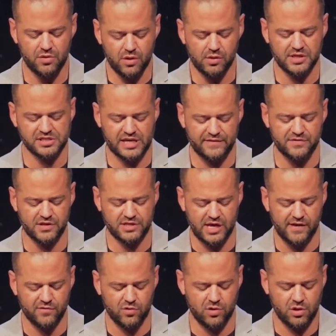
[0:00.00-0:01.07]
Let's give the
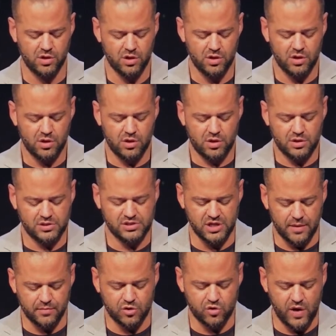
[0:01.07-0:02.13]
devil
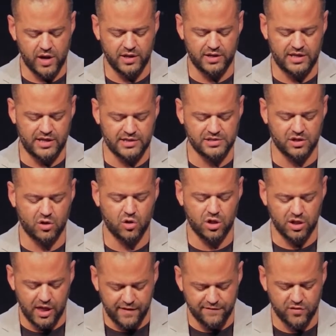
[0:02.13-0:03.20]
some credit. He is a
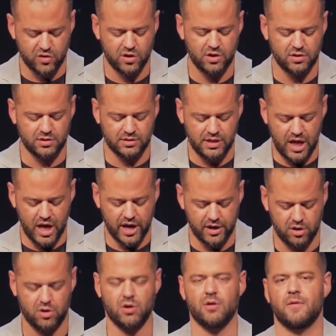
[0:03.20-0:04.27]
clever
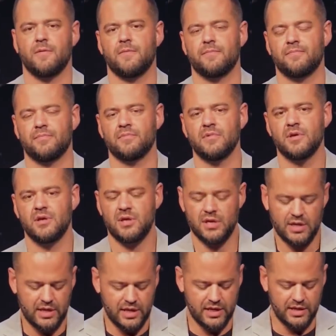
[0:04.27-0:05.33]
liar
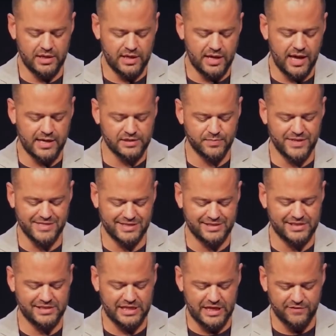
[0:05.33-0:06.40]
and he has been
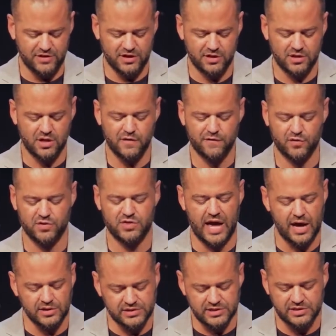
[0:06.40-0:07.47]
deceiving for
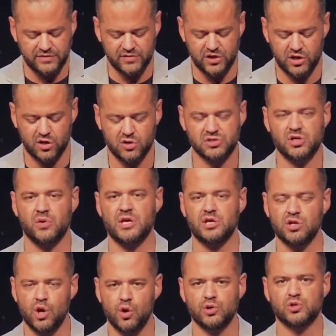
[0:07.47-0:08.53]
thousands of years, so he
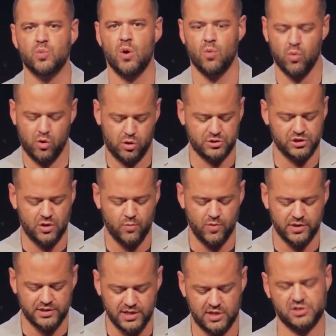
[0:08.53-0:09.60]
knows what works and
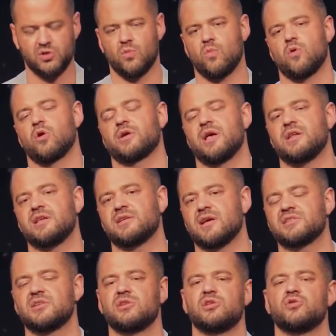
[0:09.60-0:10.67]
what doesn't work. And he
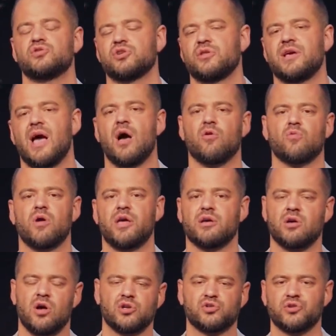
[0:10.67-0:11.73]
doesn't usually outright
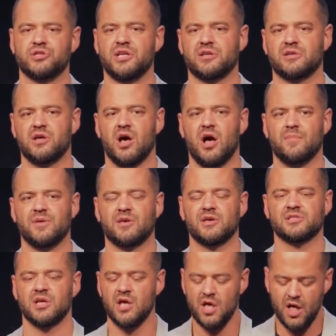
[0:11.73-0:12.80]
contradict God
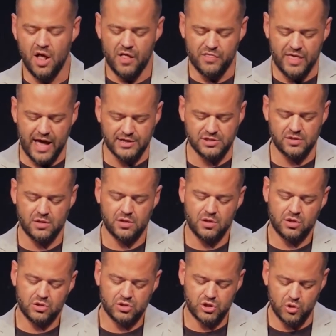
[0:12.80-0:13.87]
because that's
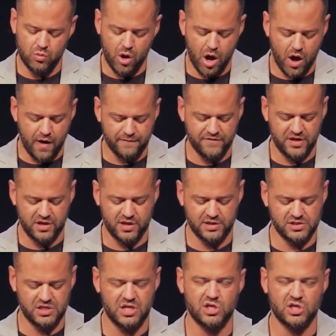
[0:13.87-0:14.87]
too obvious.